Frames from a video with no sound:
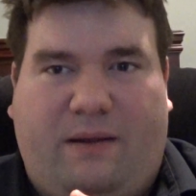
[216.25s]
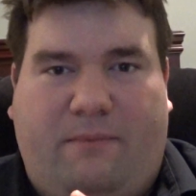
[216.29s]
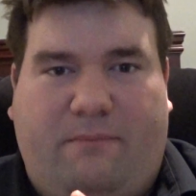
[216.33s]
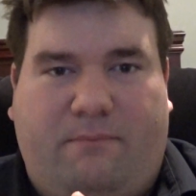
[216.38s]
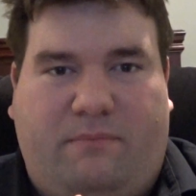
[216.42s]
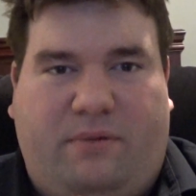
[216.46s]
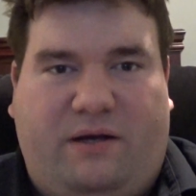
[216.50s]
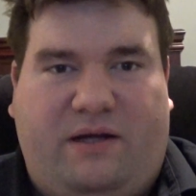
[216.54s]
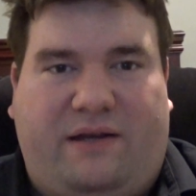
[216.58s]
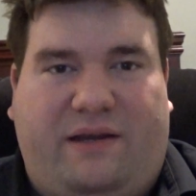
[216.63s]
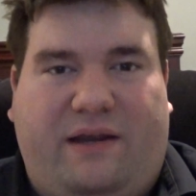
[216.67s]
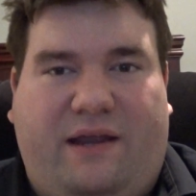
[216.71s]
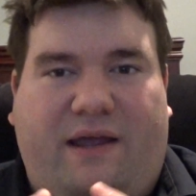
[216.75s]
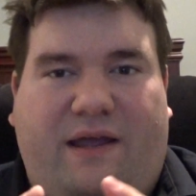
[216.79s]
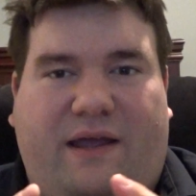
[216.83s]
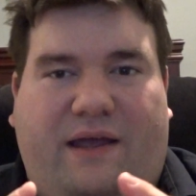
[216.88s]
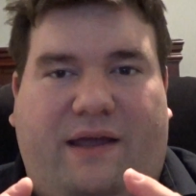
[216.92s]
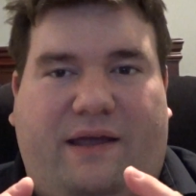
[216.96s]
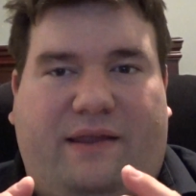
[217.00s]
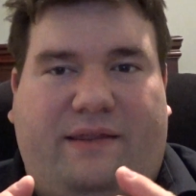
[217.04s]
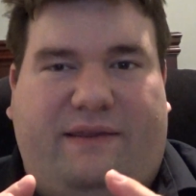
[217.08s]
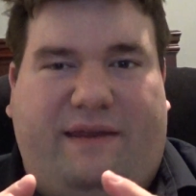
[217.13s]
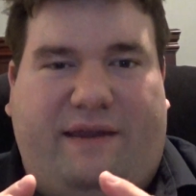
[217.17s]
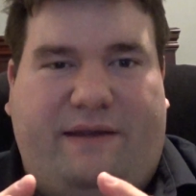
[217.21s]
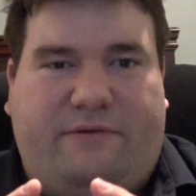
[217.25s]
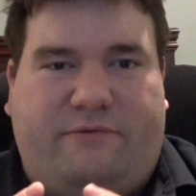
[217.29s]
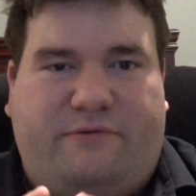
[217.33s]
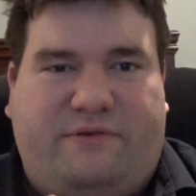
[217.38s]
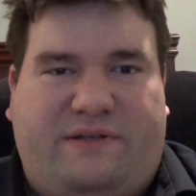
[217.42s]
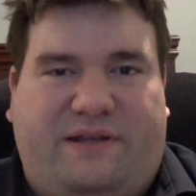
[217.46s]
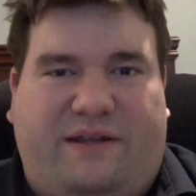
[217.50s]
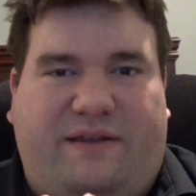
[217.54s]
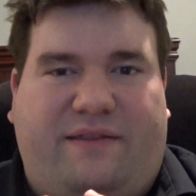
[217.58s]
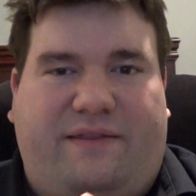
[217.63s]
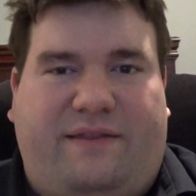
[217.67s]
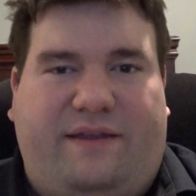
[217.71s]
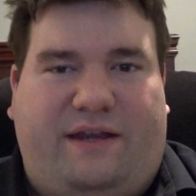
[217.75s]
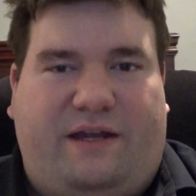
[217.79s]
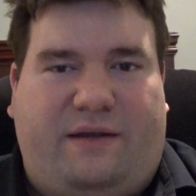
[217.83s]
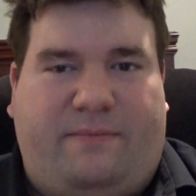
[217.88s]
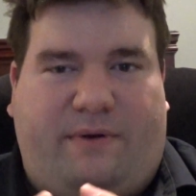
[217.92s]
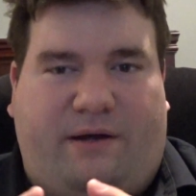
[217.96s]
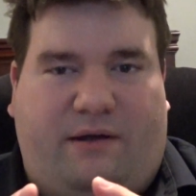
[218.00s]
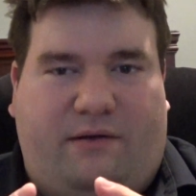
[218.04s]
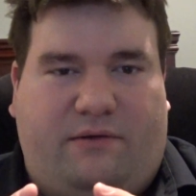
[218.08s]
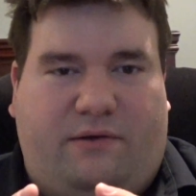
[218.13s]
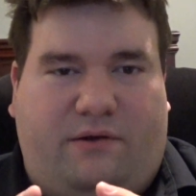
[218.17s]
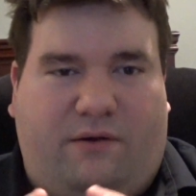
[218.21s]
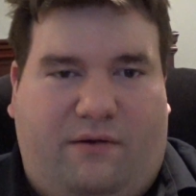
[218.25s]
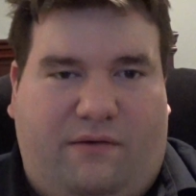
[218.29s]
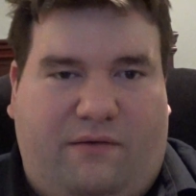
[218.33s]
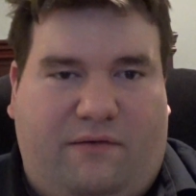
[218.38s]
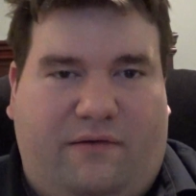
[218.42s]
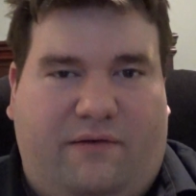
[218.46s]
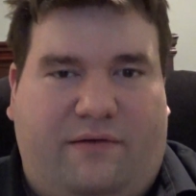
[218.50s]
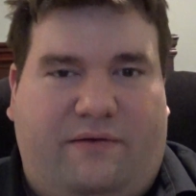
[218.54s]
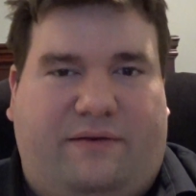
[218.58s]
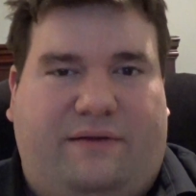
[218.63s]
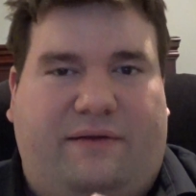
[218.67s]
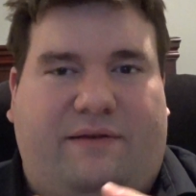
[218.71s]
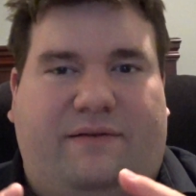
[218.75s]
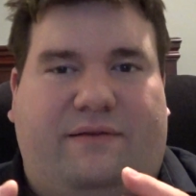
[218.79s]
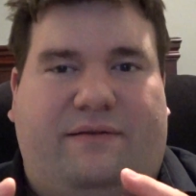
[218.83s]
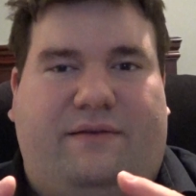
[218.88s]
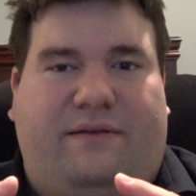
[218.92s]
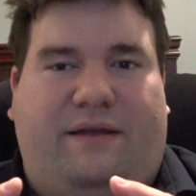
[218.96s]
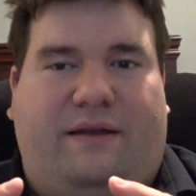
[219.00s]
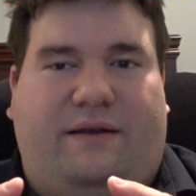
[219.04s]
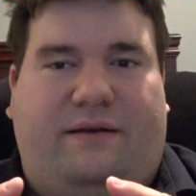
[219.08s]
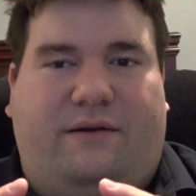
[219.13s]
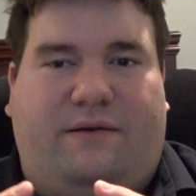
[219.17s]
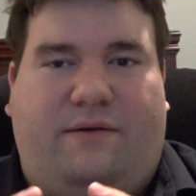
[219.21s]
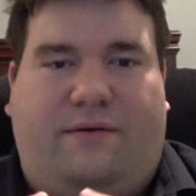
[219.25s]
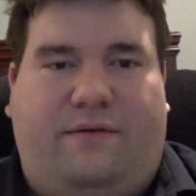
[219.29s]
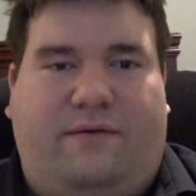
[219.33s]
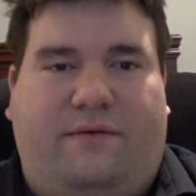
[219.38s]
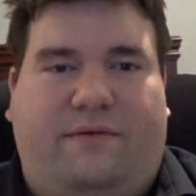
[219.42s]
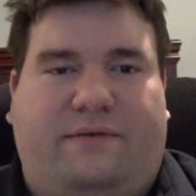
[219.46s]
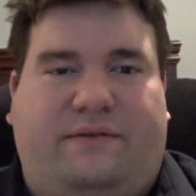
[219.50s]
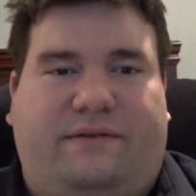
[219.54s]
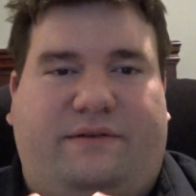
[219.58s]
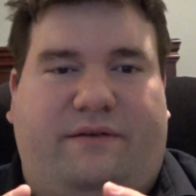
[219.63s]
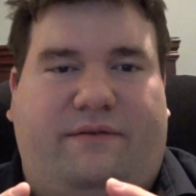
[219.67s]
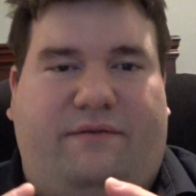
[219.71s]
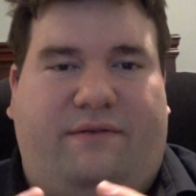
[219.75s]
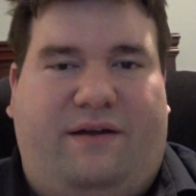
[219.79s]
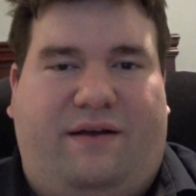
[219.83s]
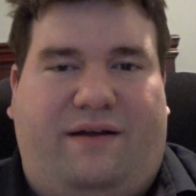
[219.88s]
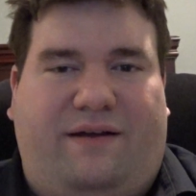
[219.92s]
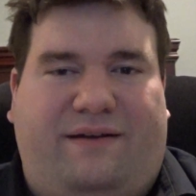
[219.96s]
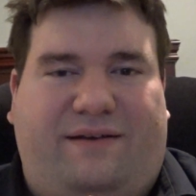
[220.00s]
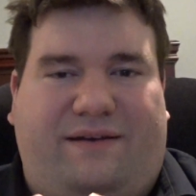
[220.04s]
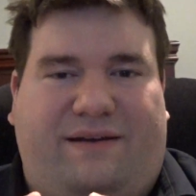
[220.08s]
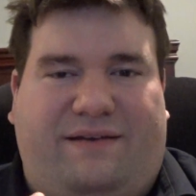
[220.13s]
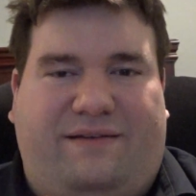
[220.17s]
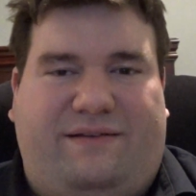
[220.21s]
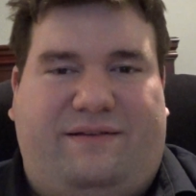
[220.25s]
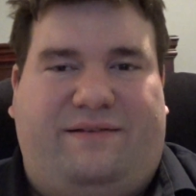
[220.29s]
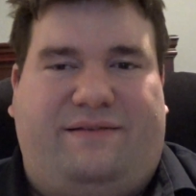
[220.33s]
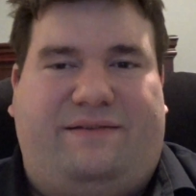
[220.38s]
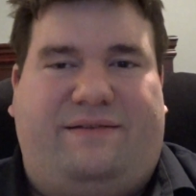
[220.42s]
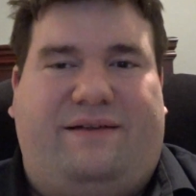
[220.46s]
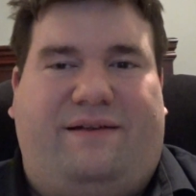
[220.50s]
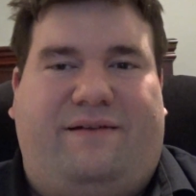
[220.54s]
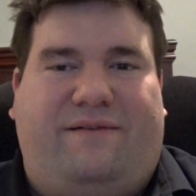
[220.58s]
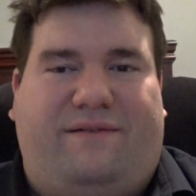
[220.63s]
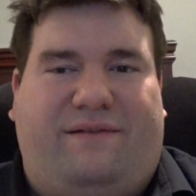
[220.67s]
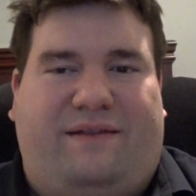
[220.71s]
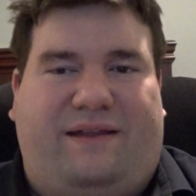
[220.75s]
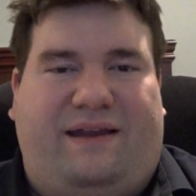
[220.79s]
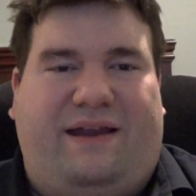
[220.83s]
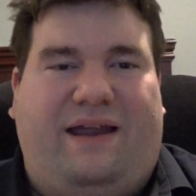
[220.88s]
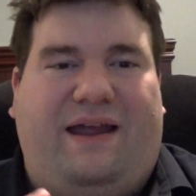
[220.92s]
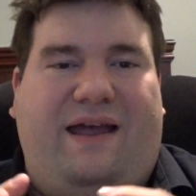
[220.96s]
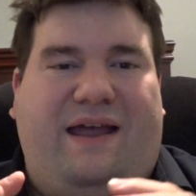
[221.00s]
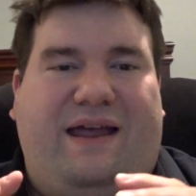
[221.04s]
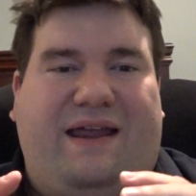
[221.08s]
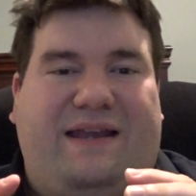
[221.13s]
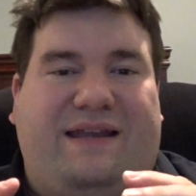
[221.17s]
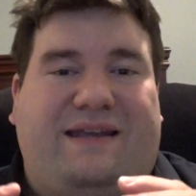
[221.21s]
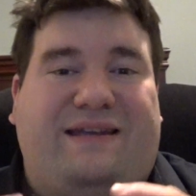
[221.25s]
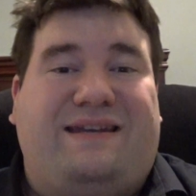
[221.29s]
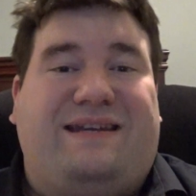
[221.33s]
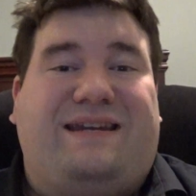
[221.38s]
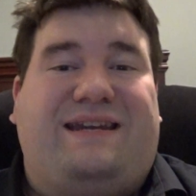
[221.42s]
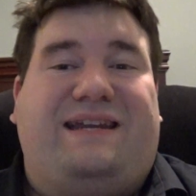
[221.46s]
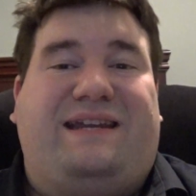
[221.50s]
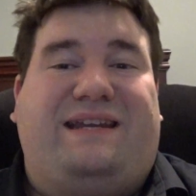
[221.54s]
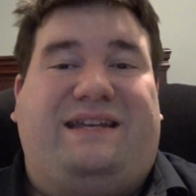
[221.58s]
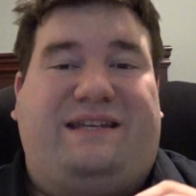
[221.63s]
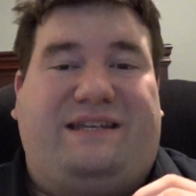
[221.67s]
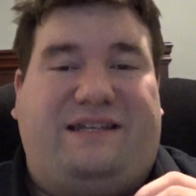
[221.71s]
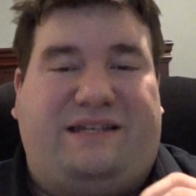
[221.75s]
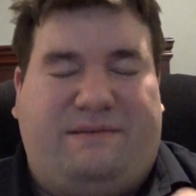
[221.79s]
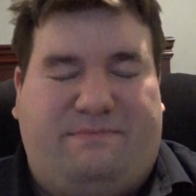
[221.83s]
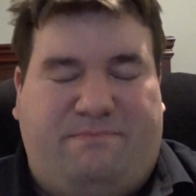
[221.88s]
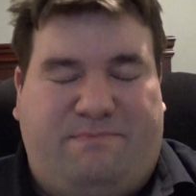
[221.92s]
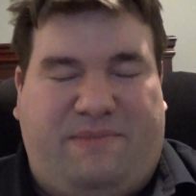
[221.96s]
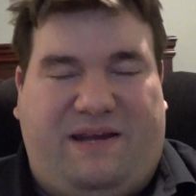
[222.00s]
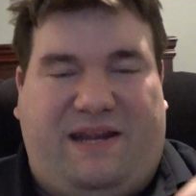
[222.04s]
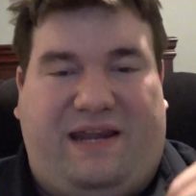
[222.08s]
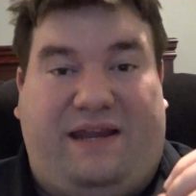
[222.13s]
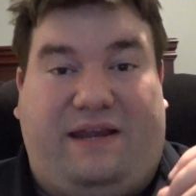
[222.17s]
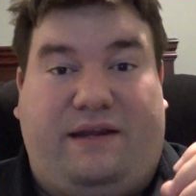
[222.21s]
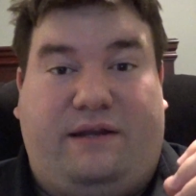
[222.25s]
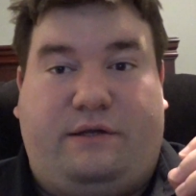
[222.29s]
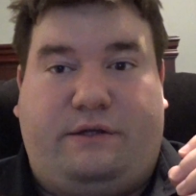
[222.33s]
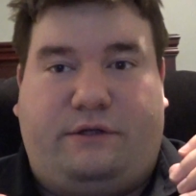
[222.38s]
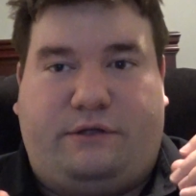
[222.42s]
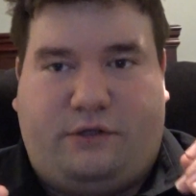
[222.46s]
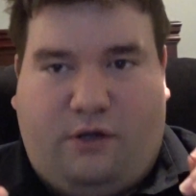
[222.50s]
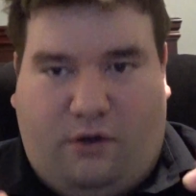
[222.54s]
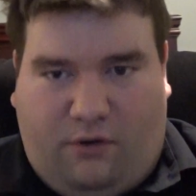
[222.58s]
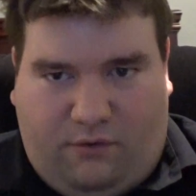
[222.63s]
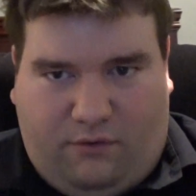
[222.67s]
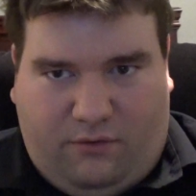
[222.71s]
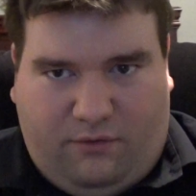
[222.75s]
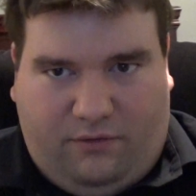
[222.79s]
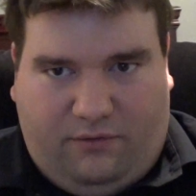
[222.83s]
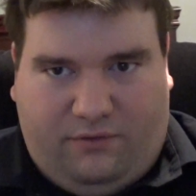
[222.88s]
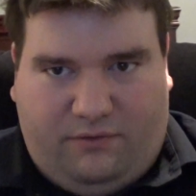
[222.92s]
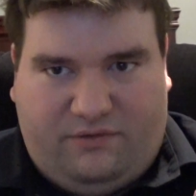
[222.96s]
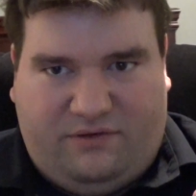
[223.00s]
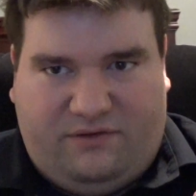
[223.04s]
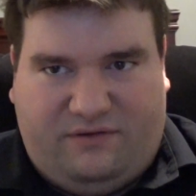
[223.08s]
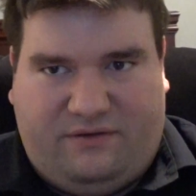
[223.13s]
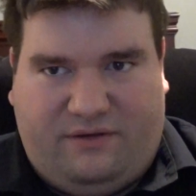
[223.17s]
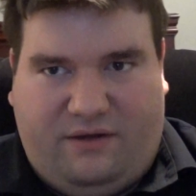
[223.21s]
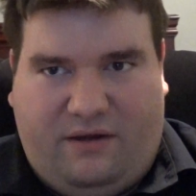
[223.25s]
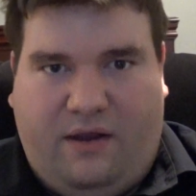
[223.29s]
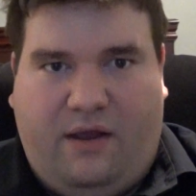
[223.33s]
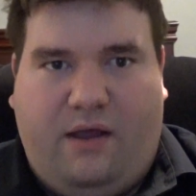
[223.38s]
But the interesting thing about cards is that cards do not necessarily need to be cards.